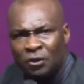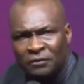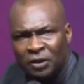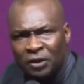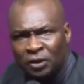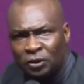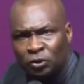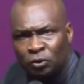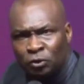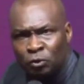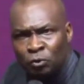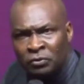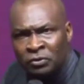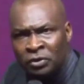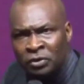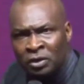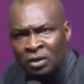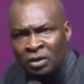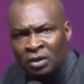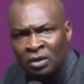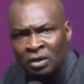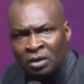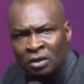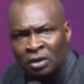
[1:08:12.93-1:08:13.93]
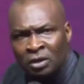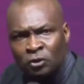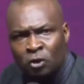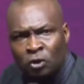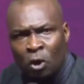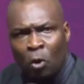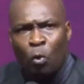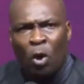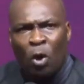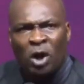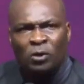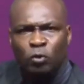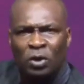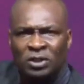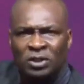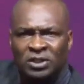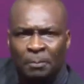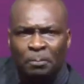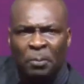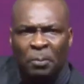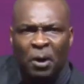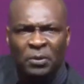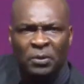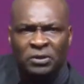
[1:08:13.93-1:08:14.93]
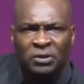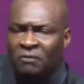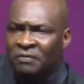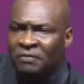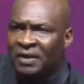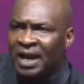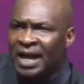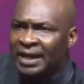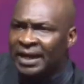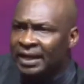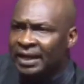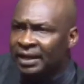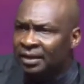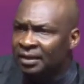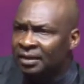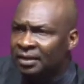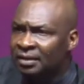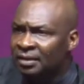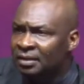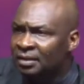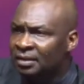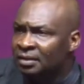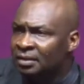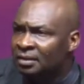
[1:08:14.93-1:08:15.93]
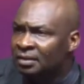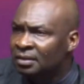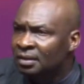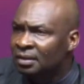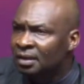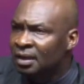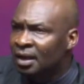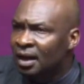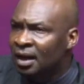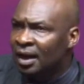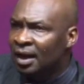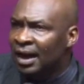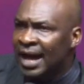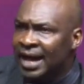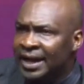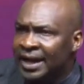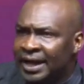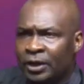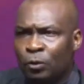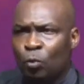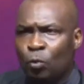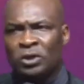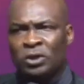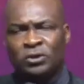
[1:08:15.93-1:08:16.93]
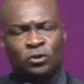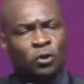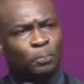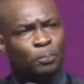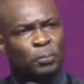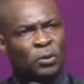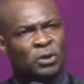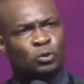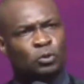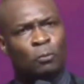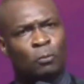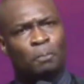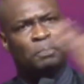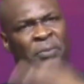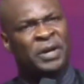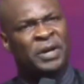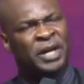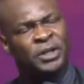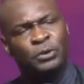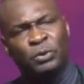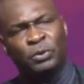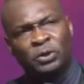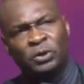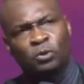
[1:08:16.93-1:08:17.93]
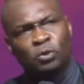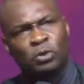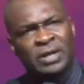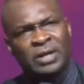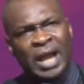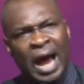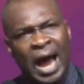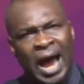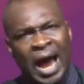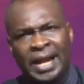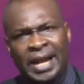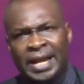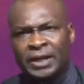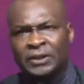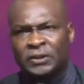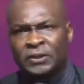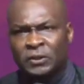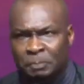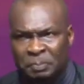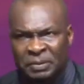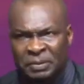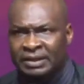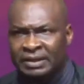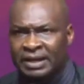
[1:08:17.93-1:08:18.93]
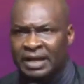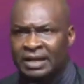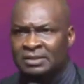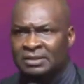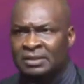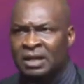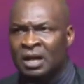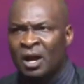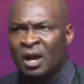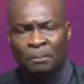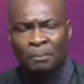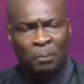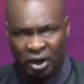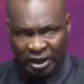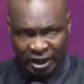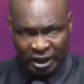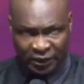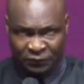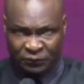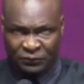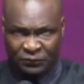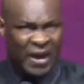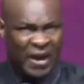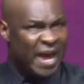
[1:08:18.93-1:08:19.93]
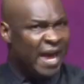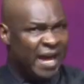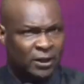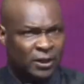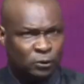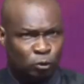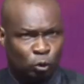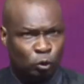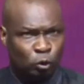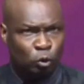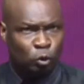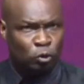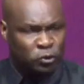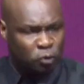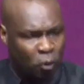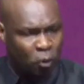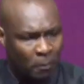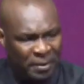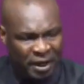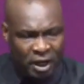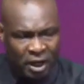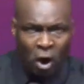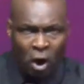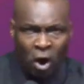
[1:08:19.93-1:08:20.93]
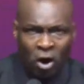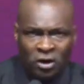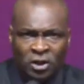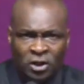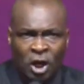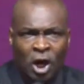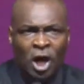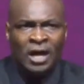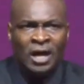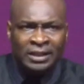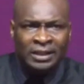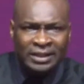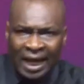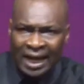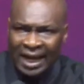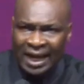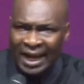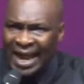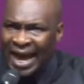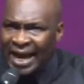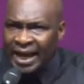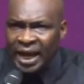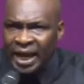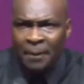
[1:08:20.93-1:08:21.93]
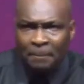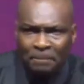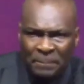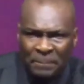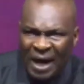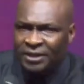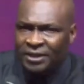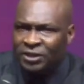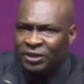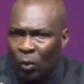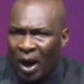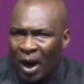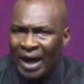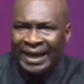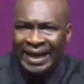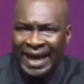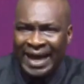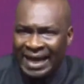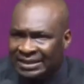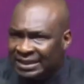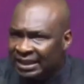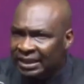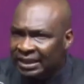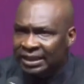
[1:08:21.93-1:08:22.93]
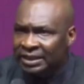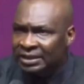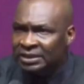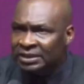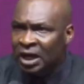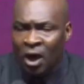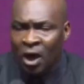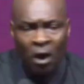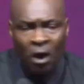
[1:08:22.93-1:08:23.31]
of the truth. So what was the purpose of learning? Learning was supposed to bring you into an, experience, but it failed to do so because the learning part, you are getting it,